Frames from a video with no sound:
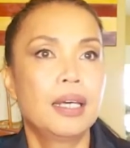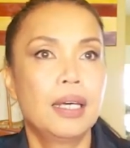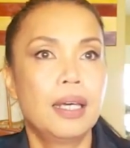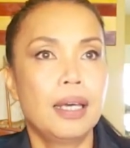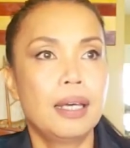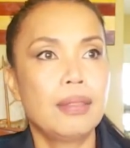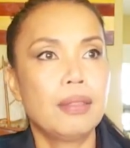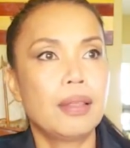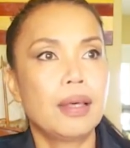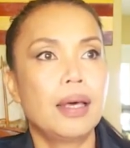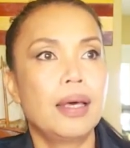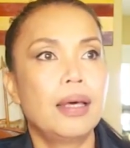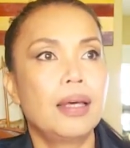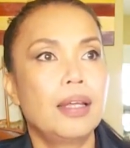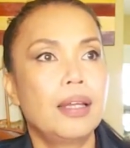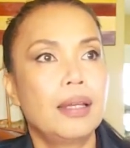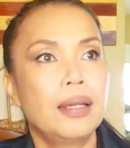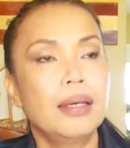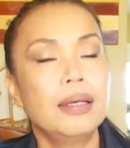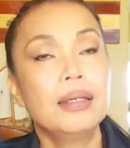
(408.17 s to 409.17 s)
And
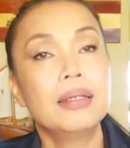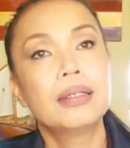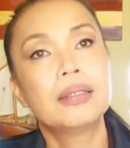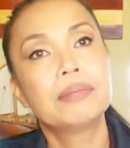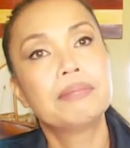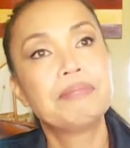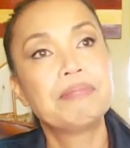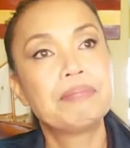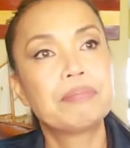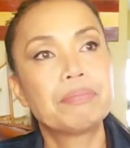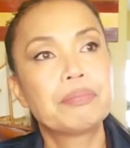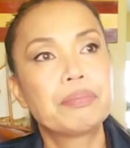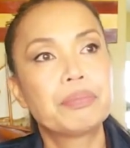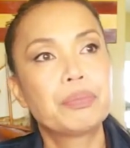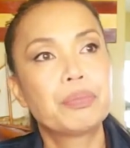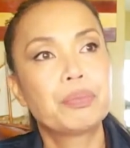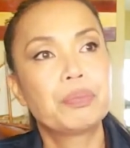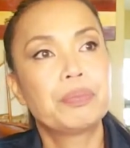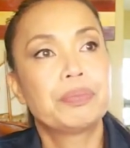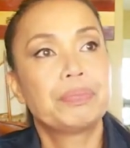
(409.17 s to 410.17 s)
then
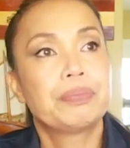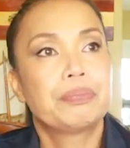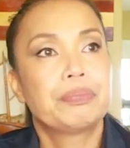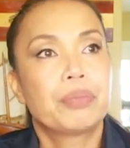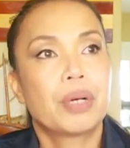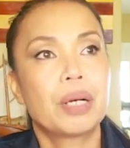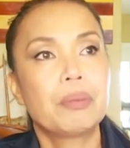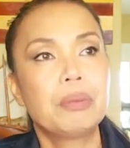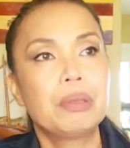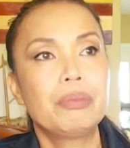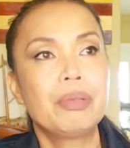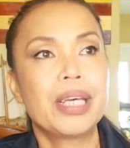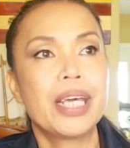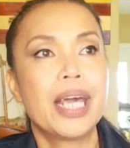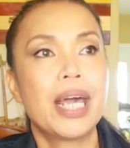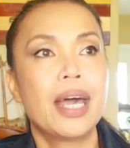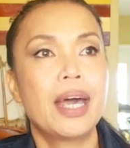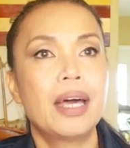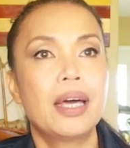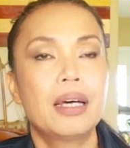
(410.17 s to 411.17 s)
probably
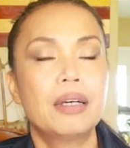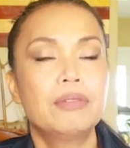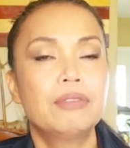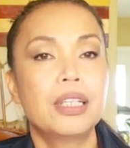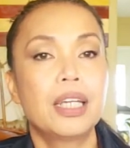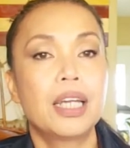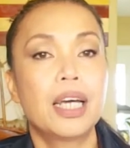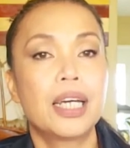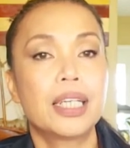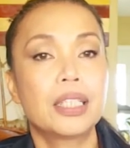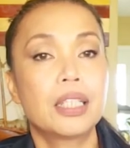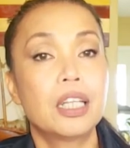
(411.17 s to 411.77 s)
have a light